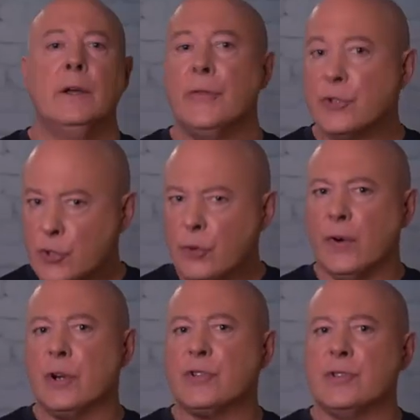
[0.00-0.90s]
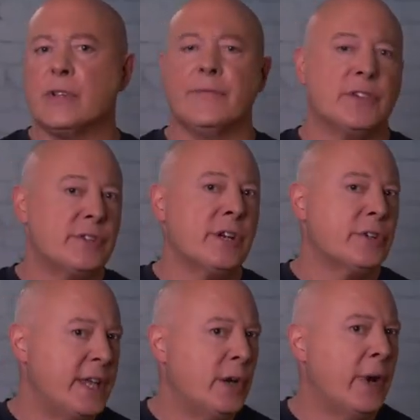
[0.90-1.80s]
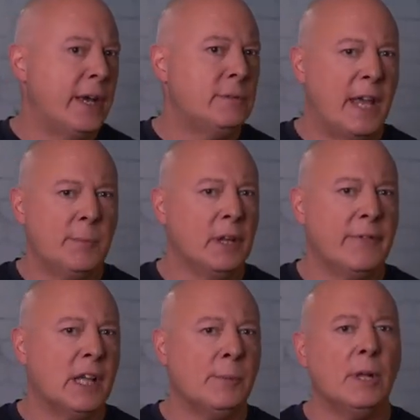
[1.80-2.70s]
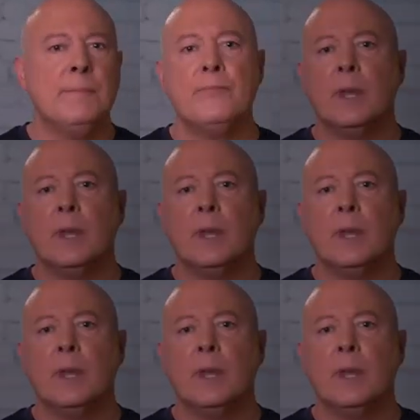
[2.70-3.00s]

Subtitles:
There's two versions of the SEER Degrade table available.